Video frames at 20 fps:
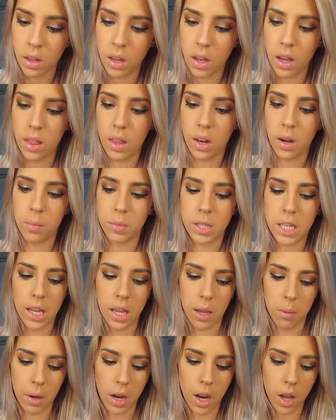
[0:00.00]
And then I'm
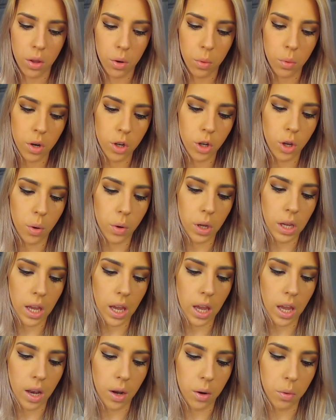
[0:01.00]
taking my other one, going
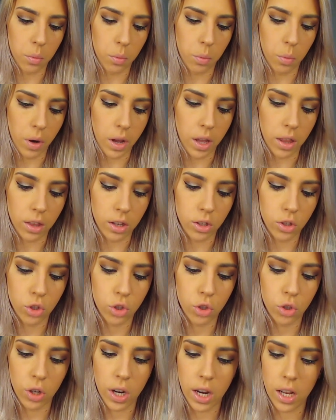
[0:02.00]
in with
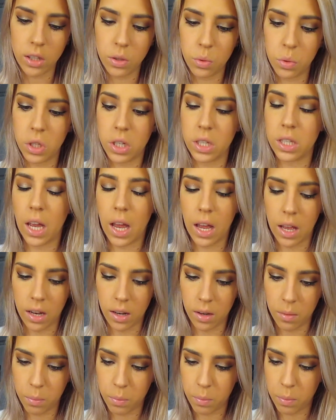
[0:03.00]
Trance, which is
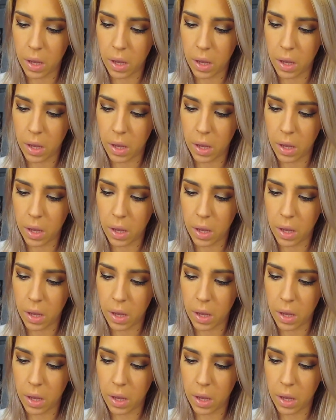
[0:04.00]
that